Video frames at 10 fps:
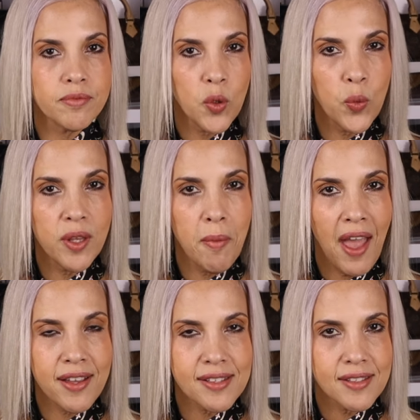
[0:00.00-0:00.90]
with the
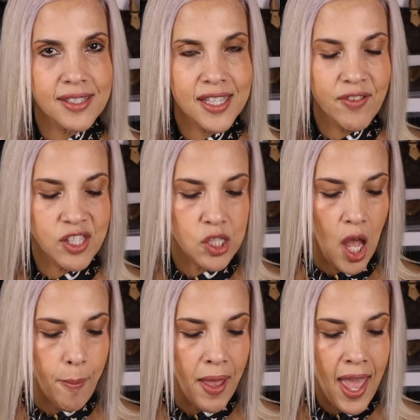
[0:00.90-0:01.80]
bags. Let's give a
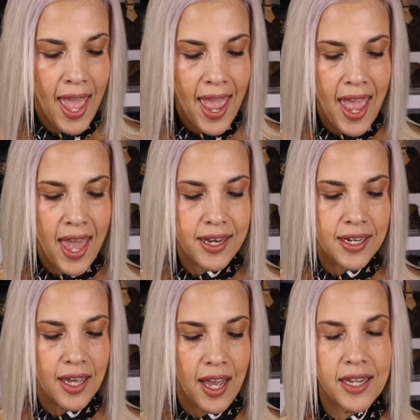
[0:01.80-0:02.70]
stop.
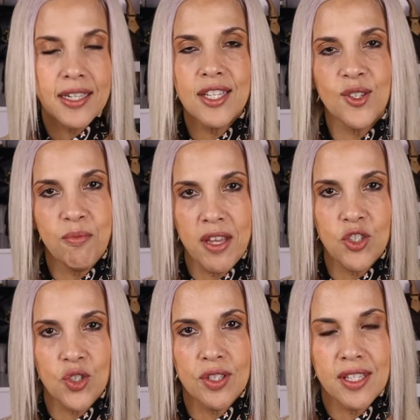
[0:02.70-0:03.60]
And I need to
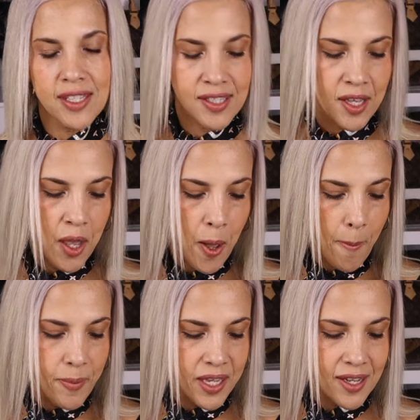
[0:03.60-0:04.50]
mention this
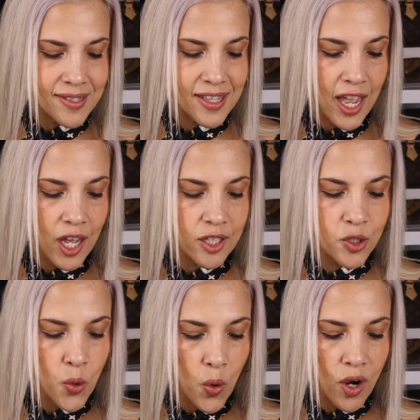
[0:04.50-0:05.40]
because the
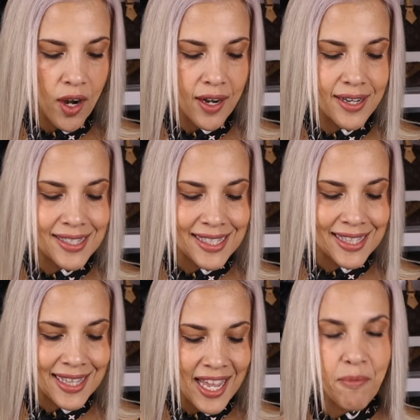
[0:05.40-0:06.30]
Allure
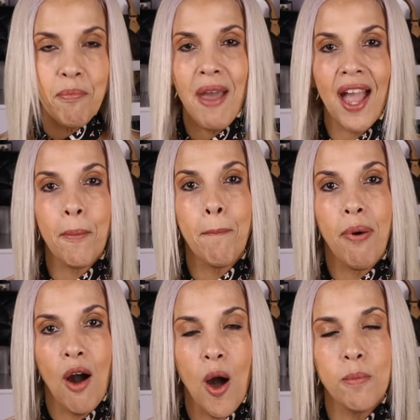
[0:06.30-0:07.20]
slim back
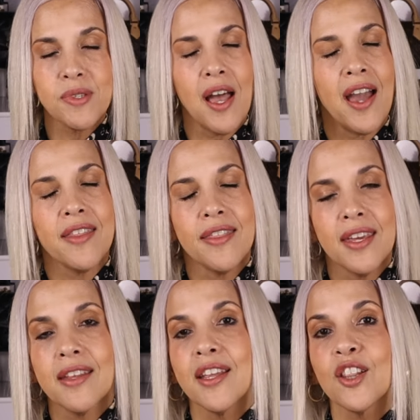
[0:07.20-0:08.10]
pumps, I
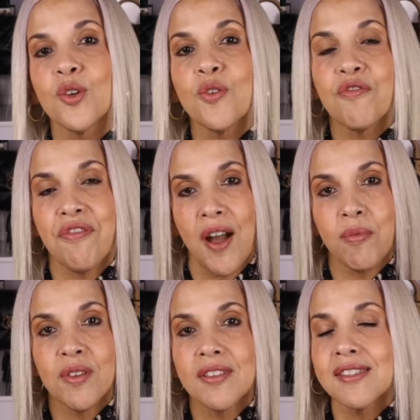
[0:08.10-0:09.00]
think they look
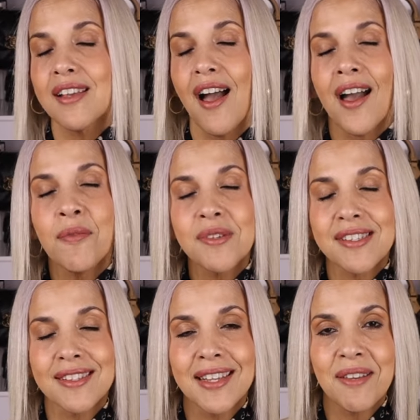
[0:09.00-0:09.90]
fabulous. I'm a
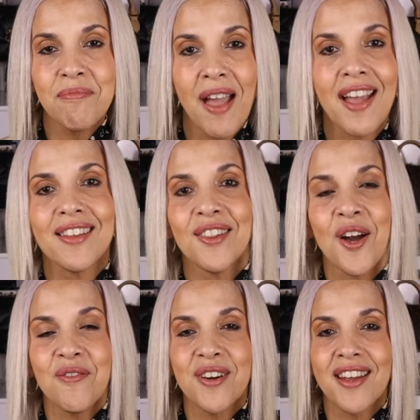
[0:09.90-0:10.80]
slim back
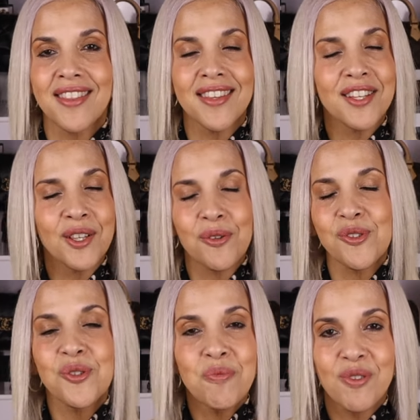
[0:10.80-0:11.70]
lover. I think they look
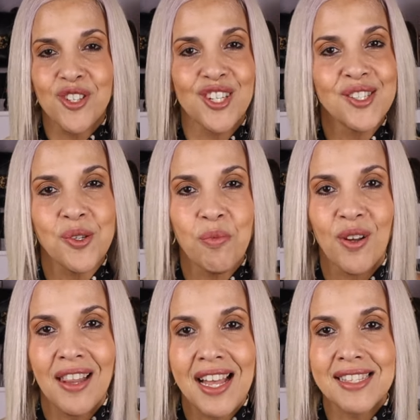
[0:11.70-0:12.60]
super chic,
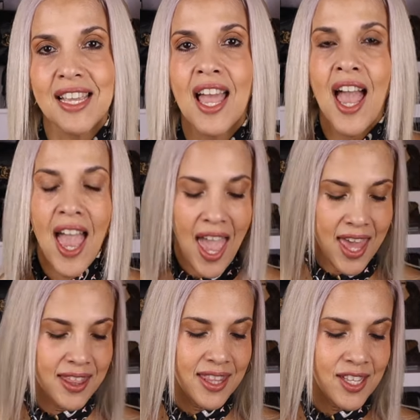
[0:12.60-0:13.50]
super classy,
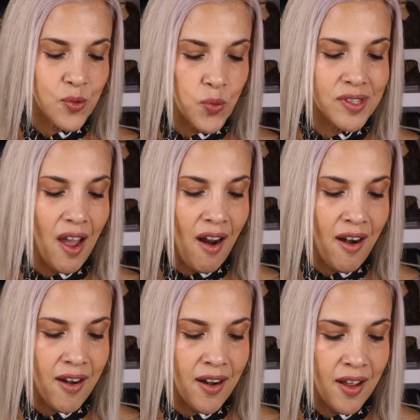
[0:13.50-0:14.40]
and these ones
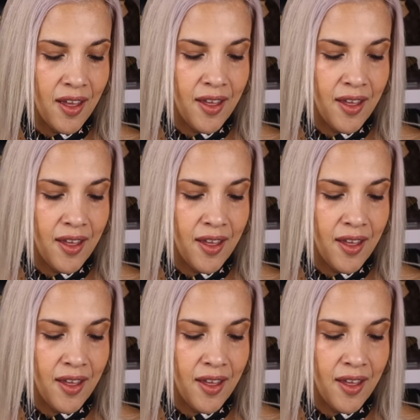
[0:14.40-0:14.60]
are